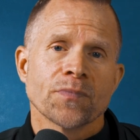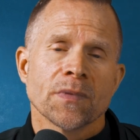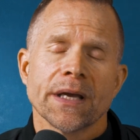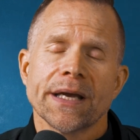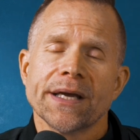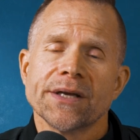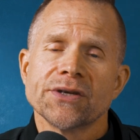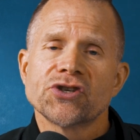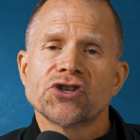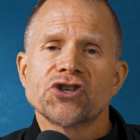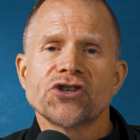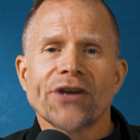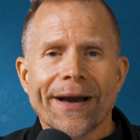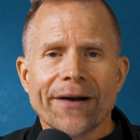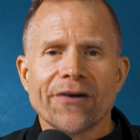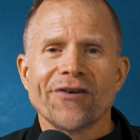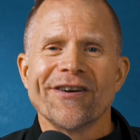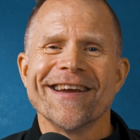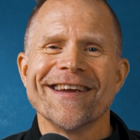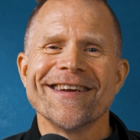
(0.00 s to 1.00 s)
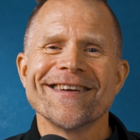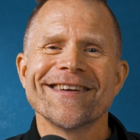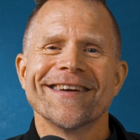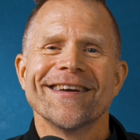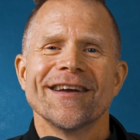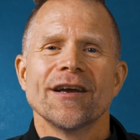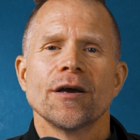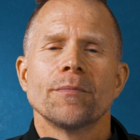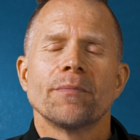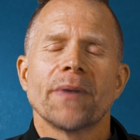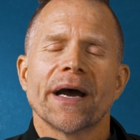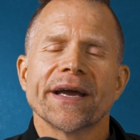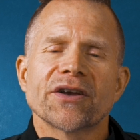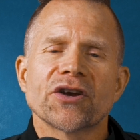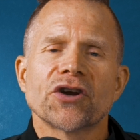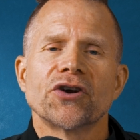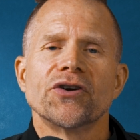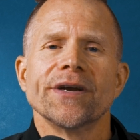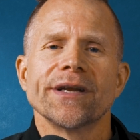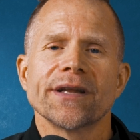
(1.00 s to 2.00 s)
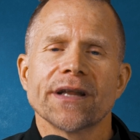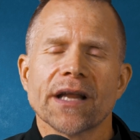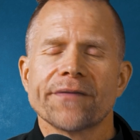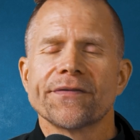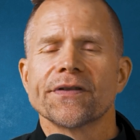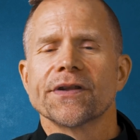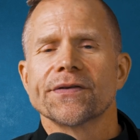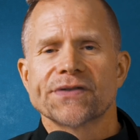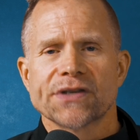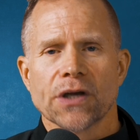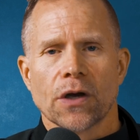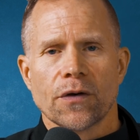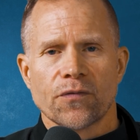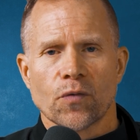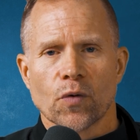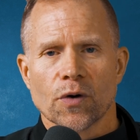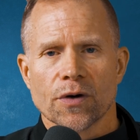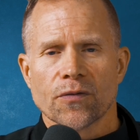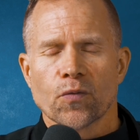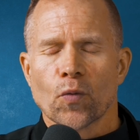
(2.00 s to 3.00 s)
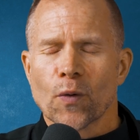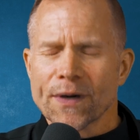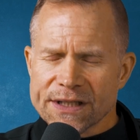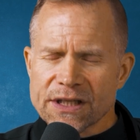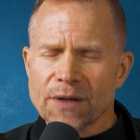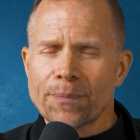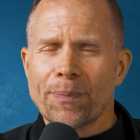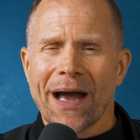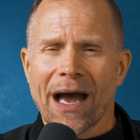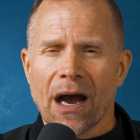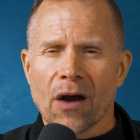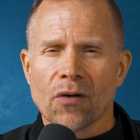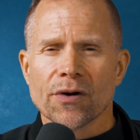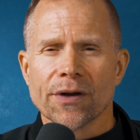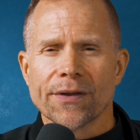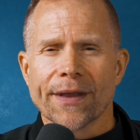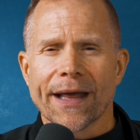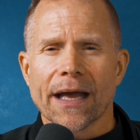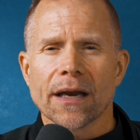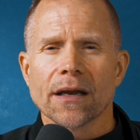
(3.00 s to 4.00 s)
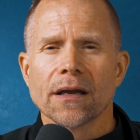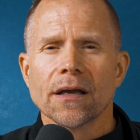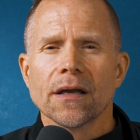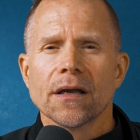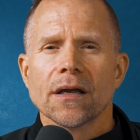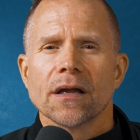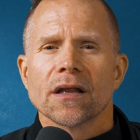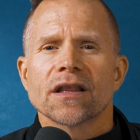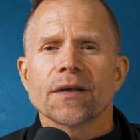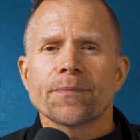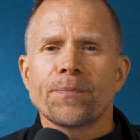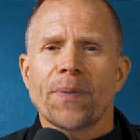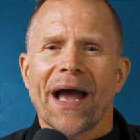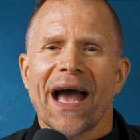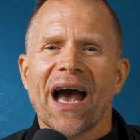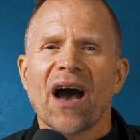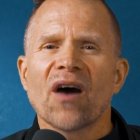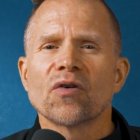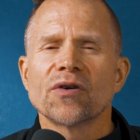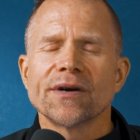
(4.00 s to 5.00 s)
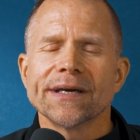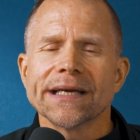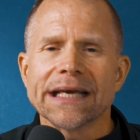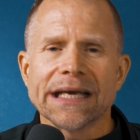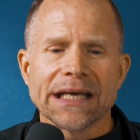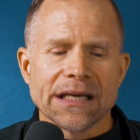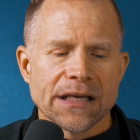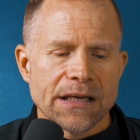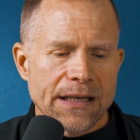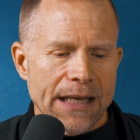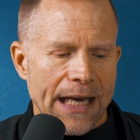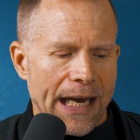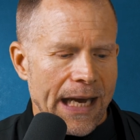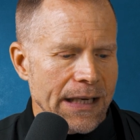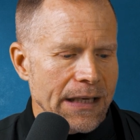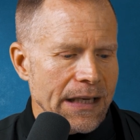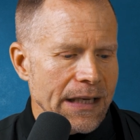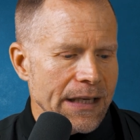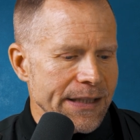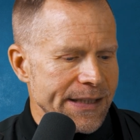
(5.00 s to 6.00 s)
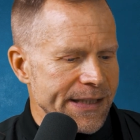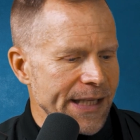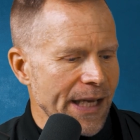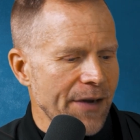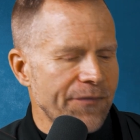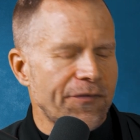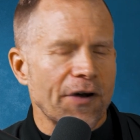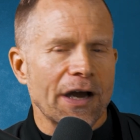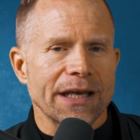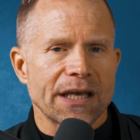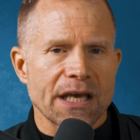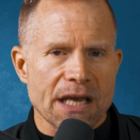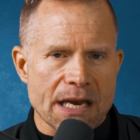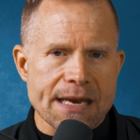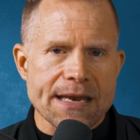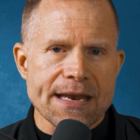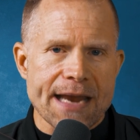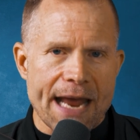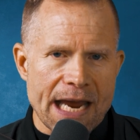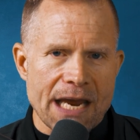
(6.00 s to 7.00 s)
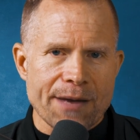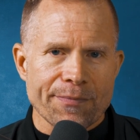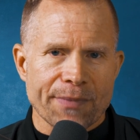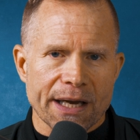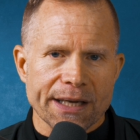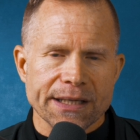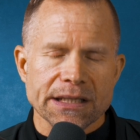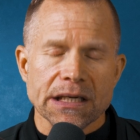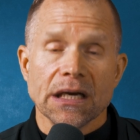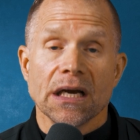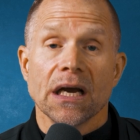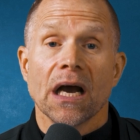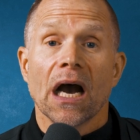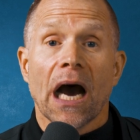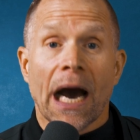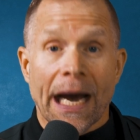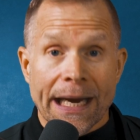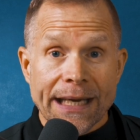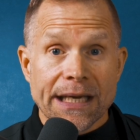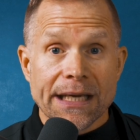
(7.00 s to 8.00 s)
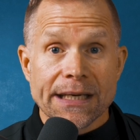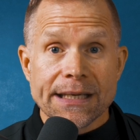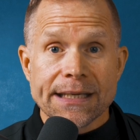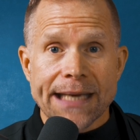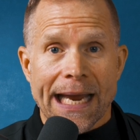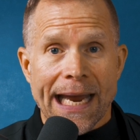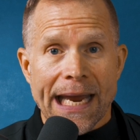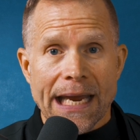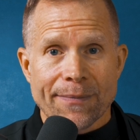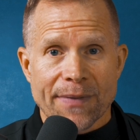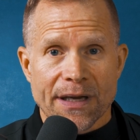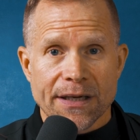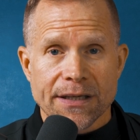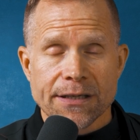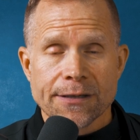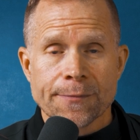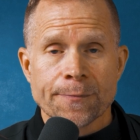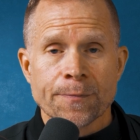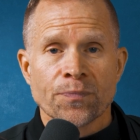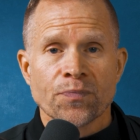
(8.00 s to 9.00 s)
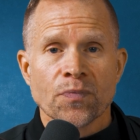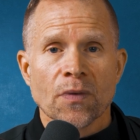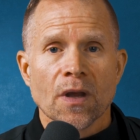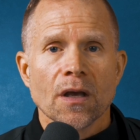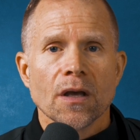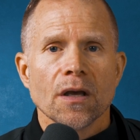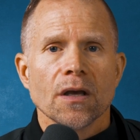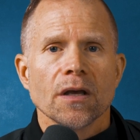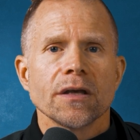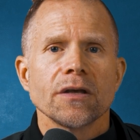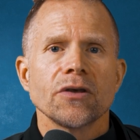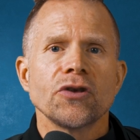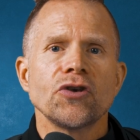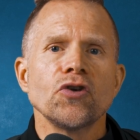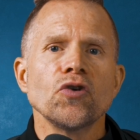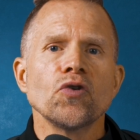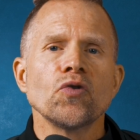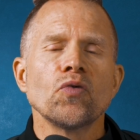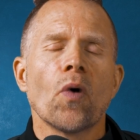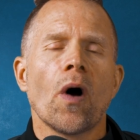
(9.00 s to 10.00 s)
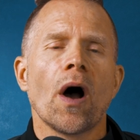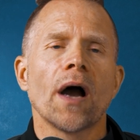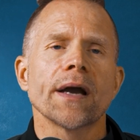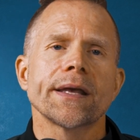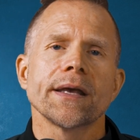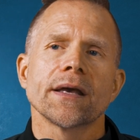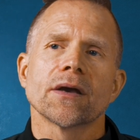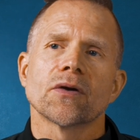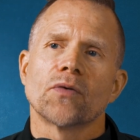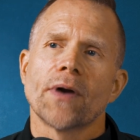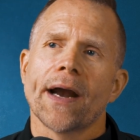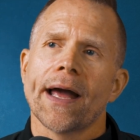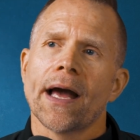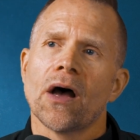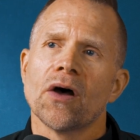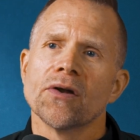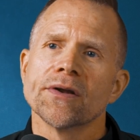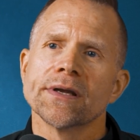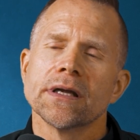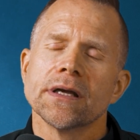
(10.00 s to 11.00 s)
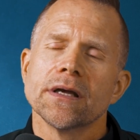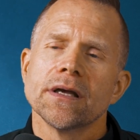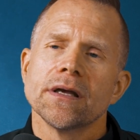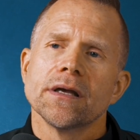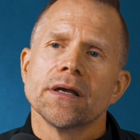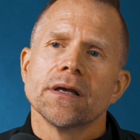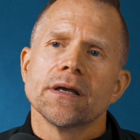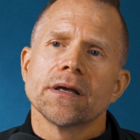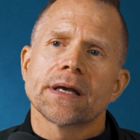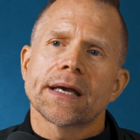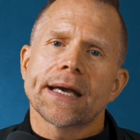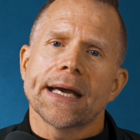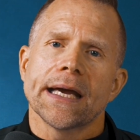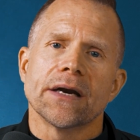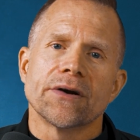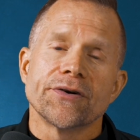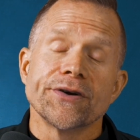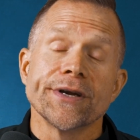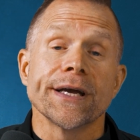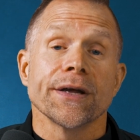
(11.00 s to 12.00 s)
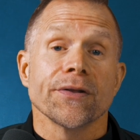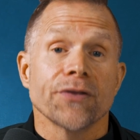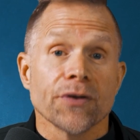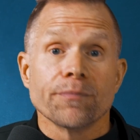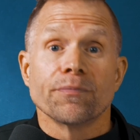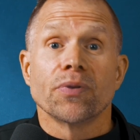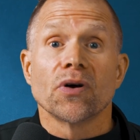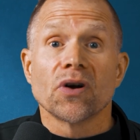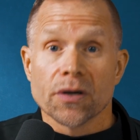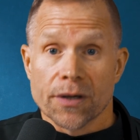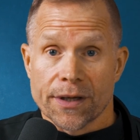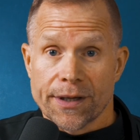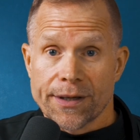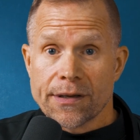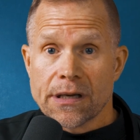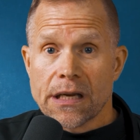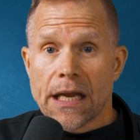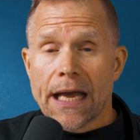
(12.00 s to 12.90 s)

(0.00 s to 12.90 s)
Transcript: in sharing my current level of self-worth? What's the power in that? The power in that is that if I can name it, I can tame it. You walking around carrying the burden,